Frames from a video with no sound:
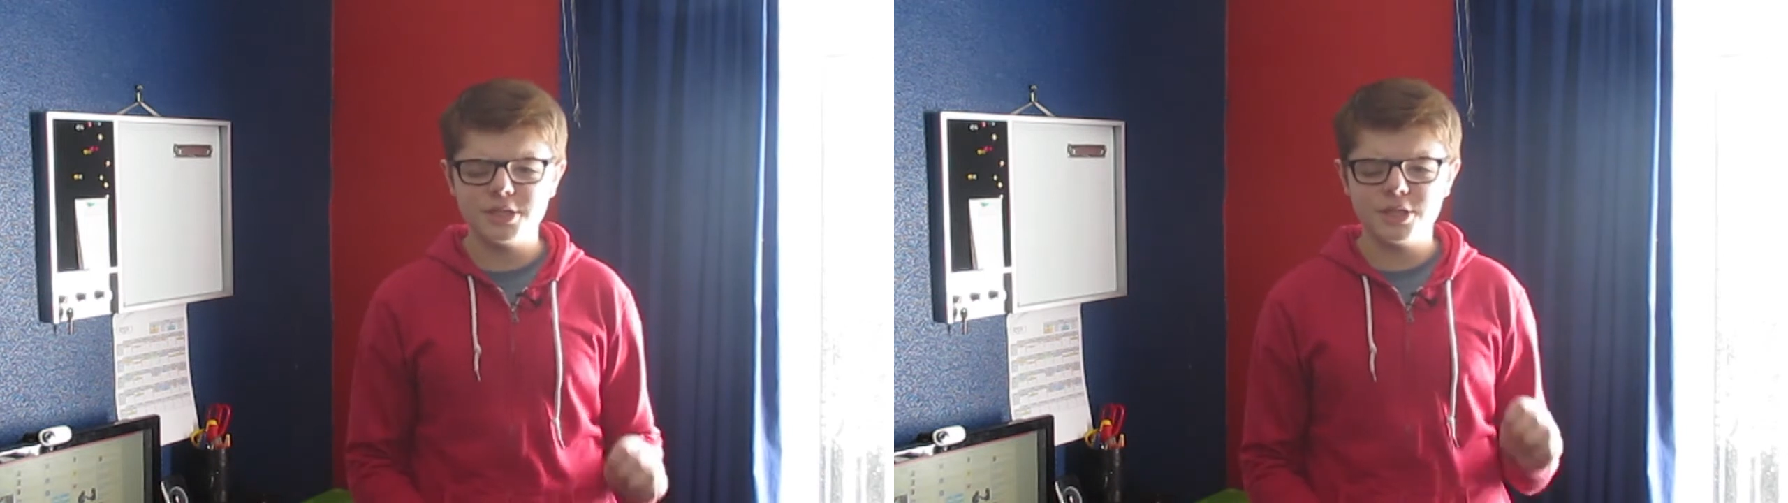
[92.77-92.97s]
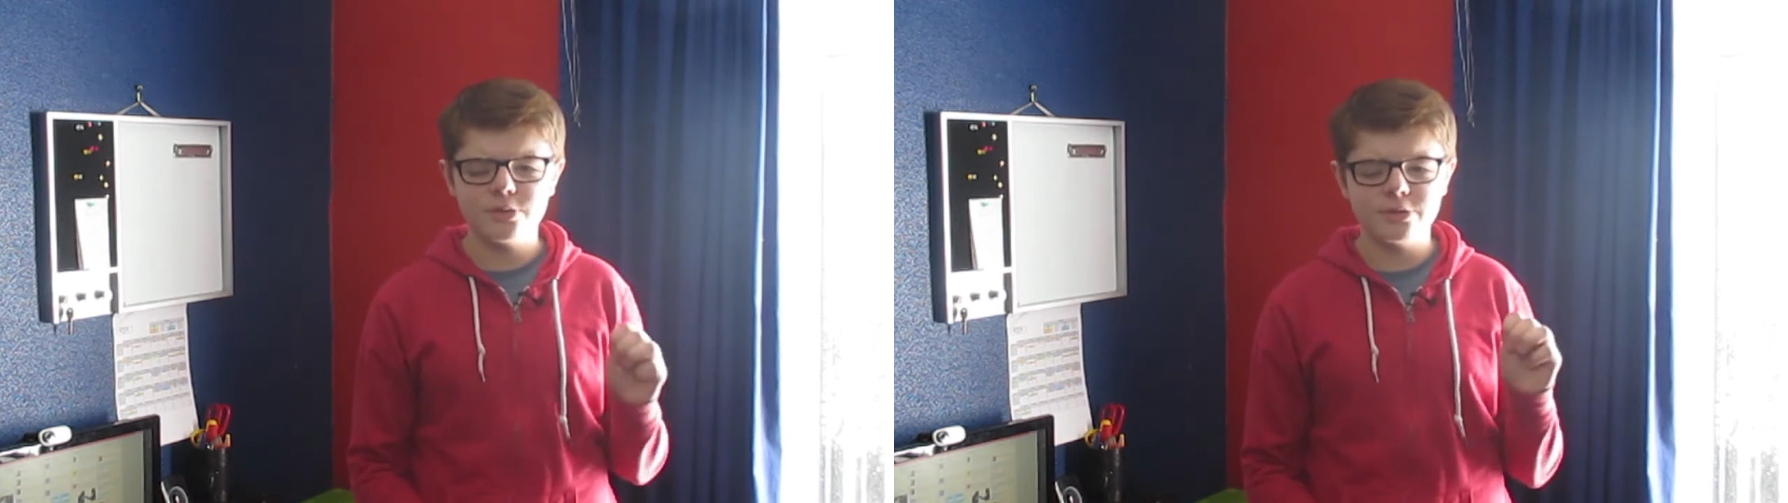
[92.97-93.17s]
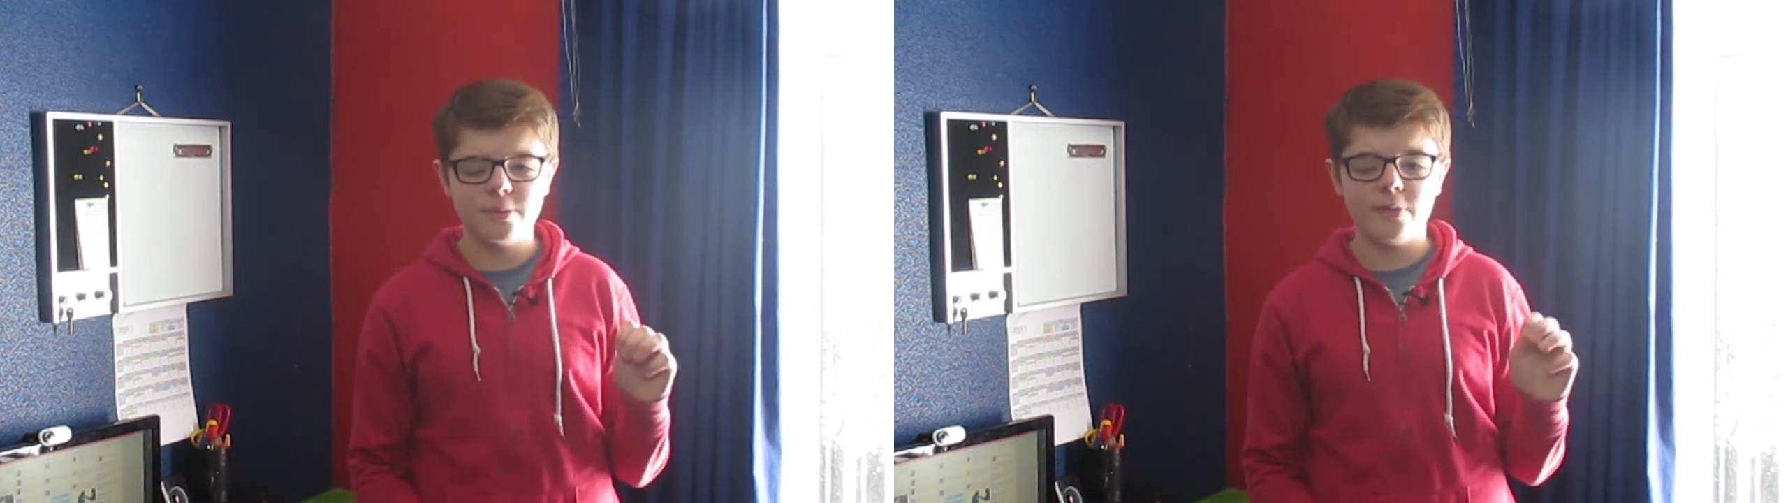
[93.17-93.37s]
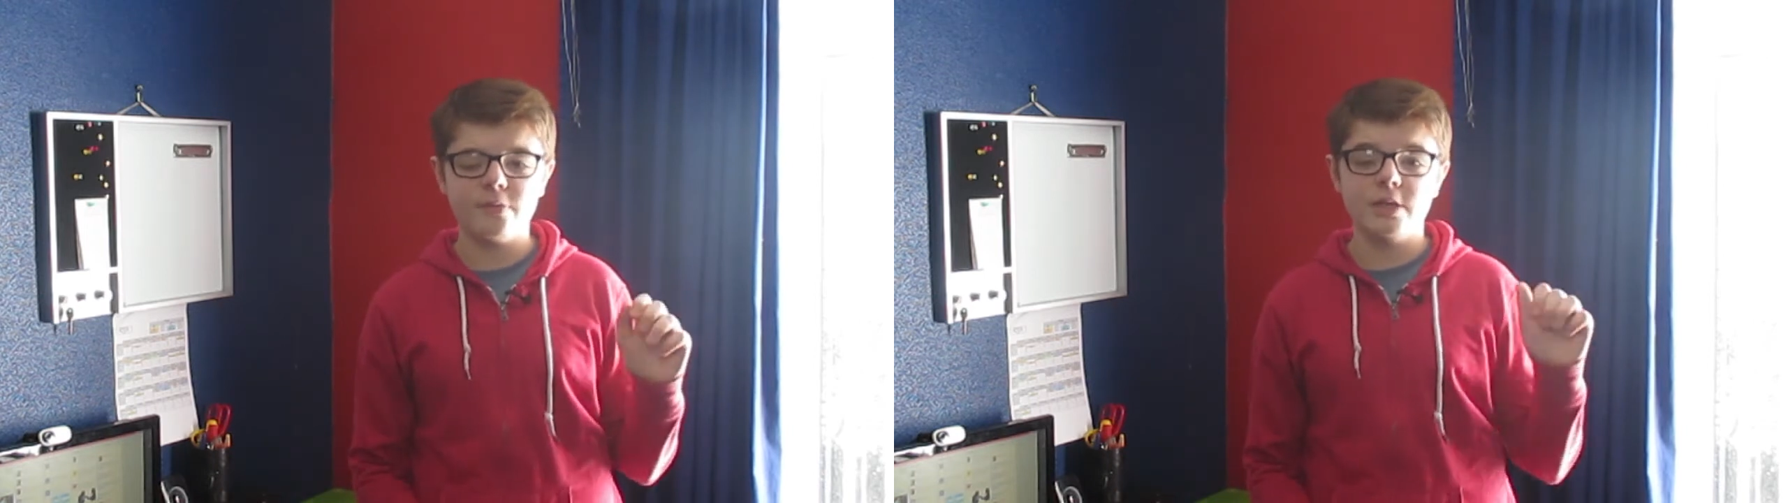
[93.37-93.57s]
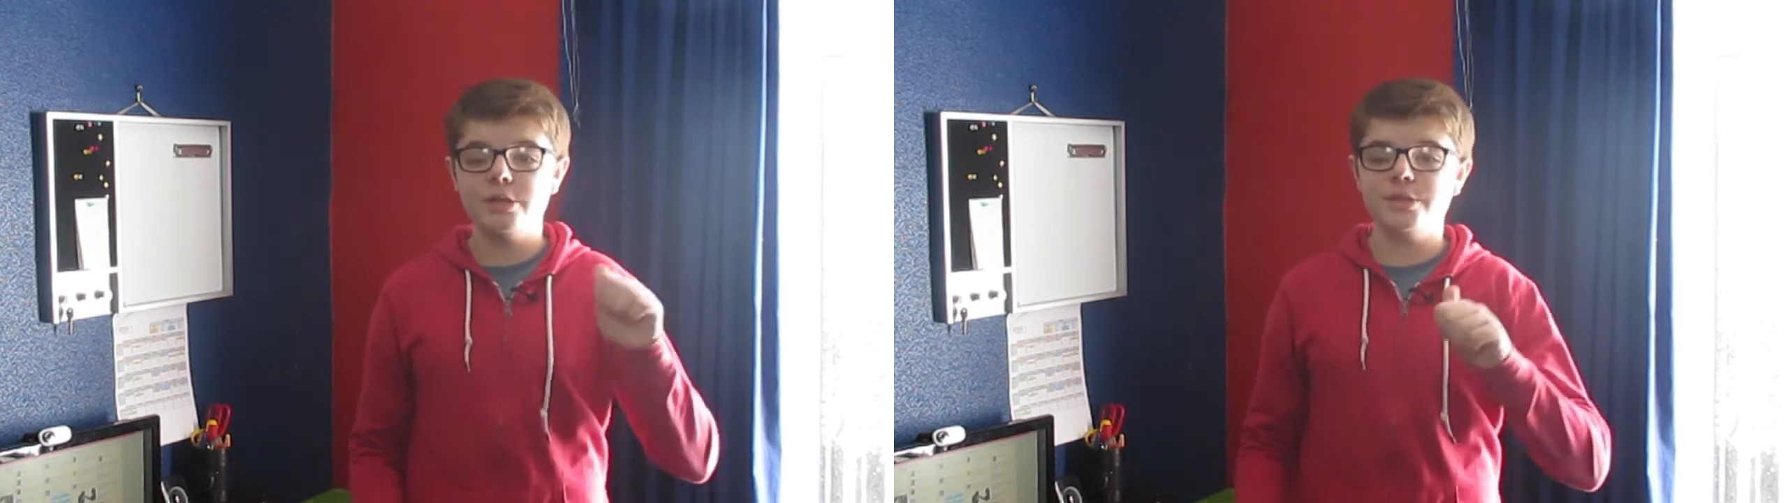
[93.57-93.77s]
So we're going
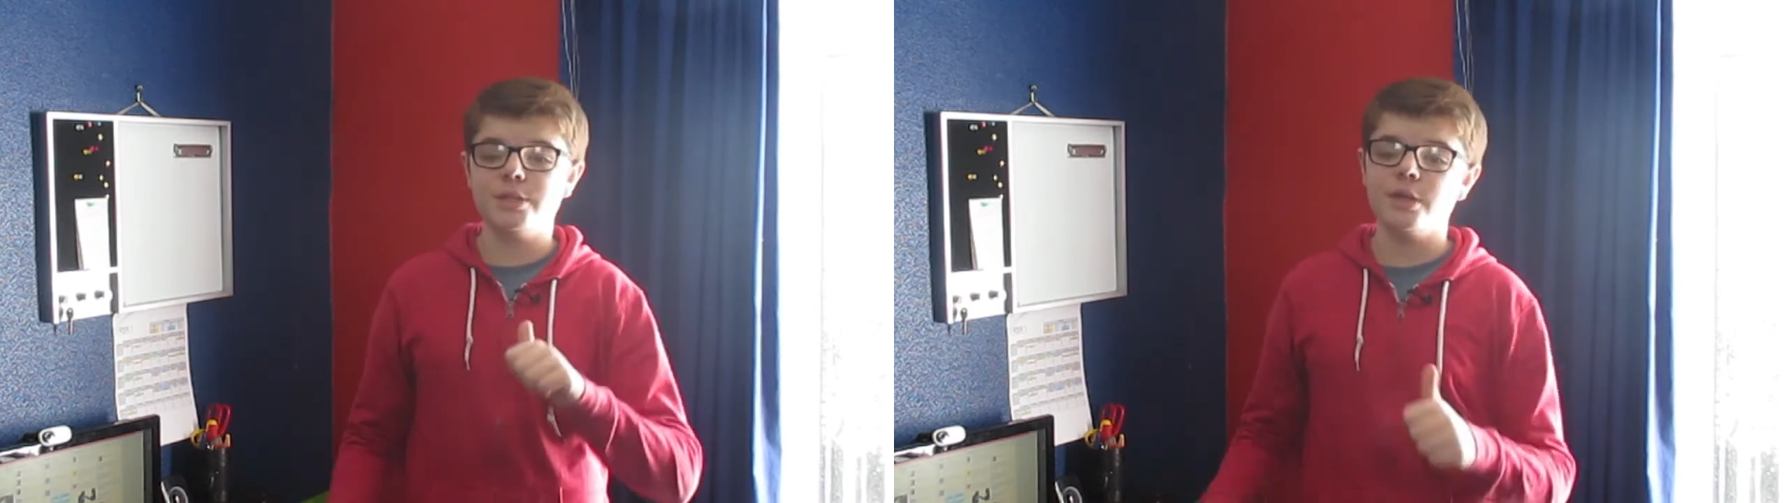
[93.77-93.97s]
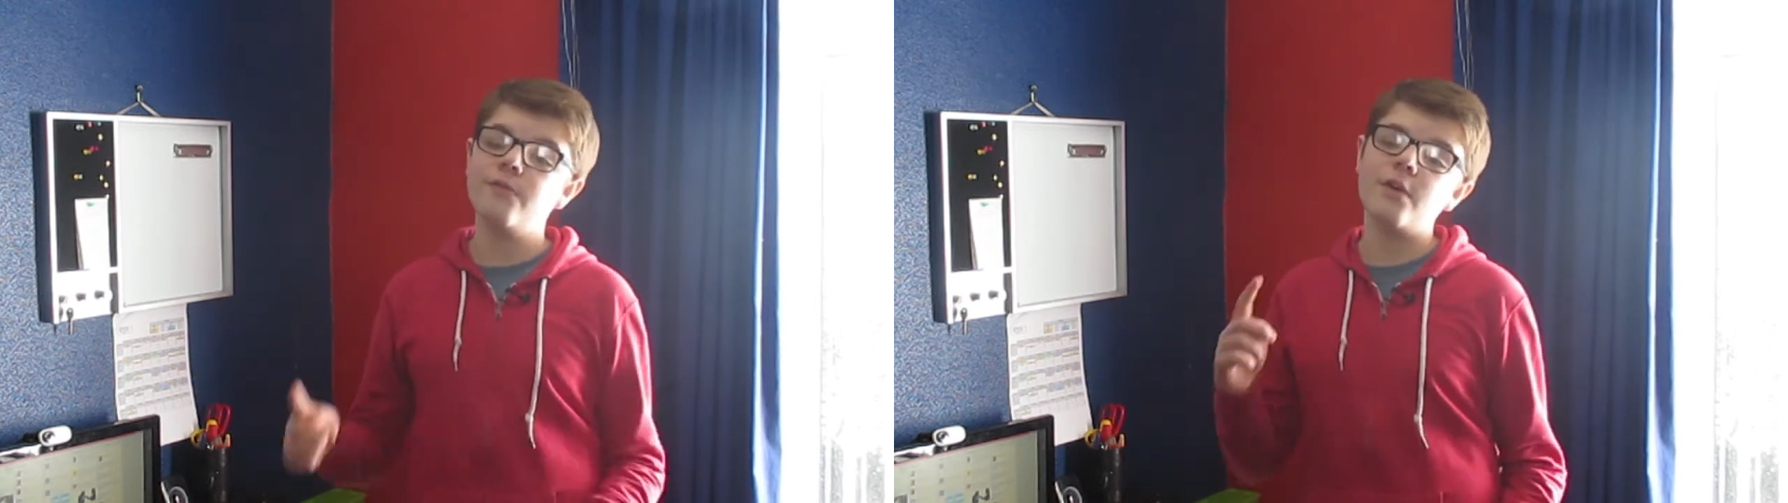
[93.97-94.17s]
to be using the